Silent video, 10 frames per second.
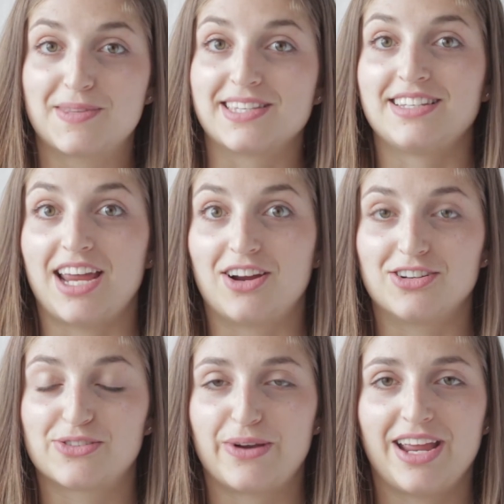up the
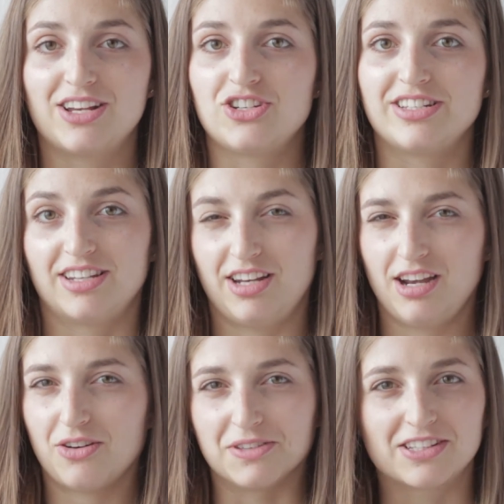stairs, right? And she still
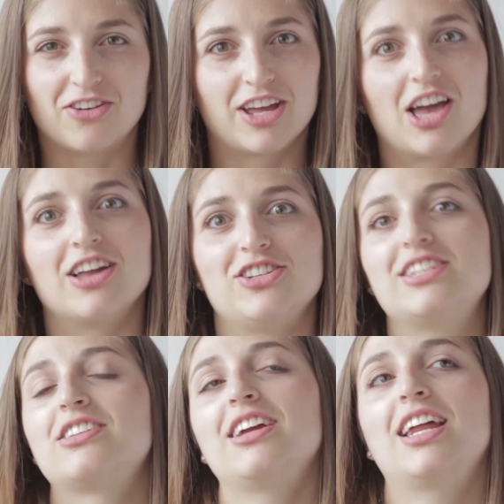didn't know what was going on. She
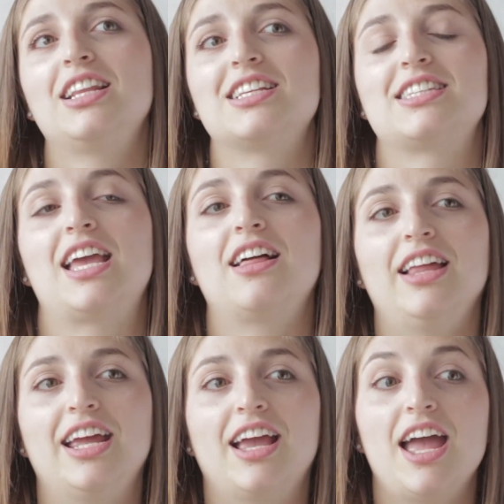started getting this
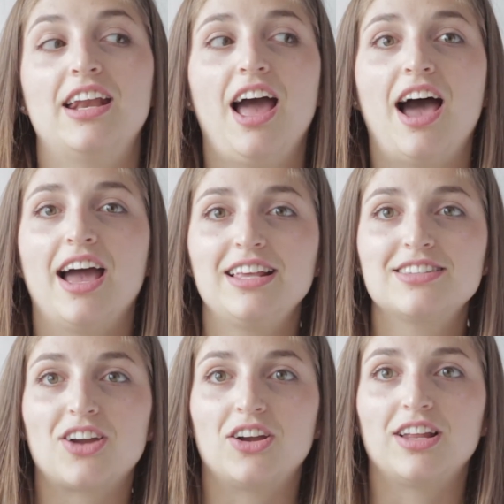inkling, and I
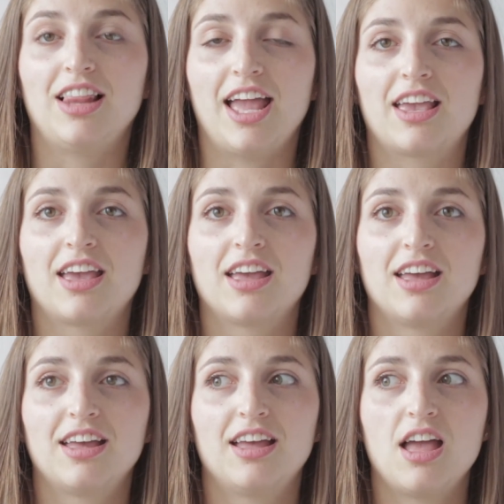started like
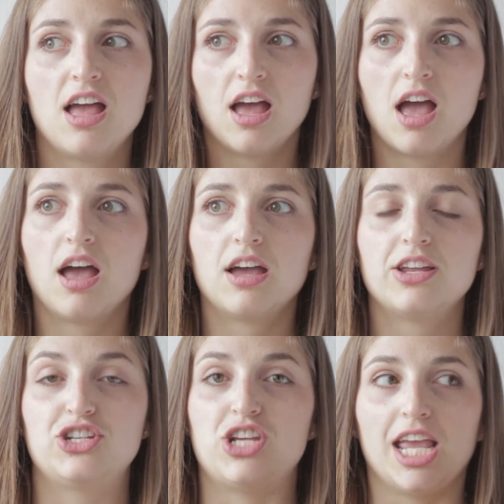
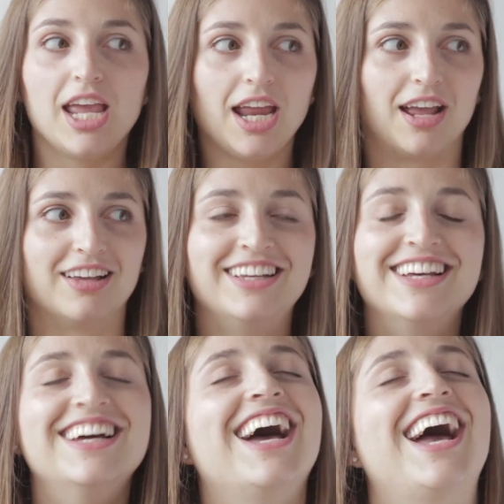shaking.
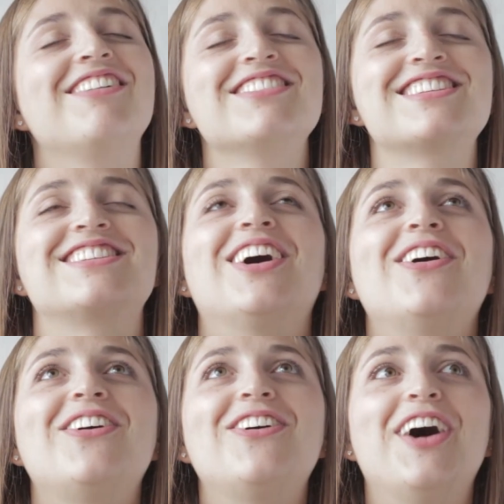I was
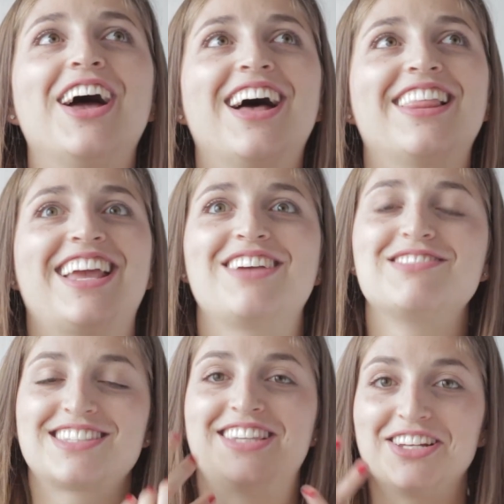so, it
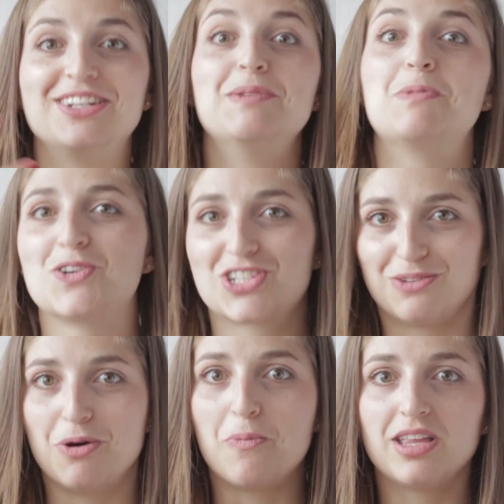was such an
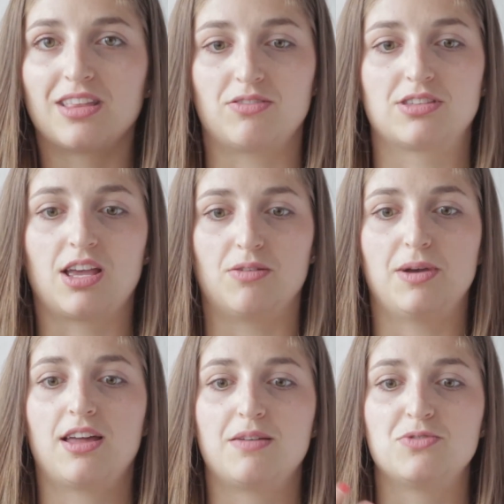emotional moment that I was like, oh
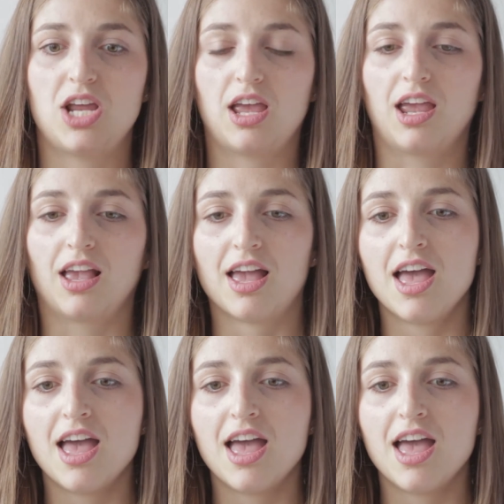my God, I'm shaking.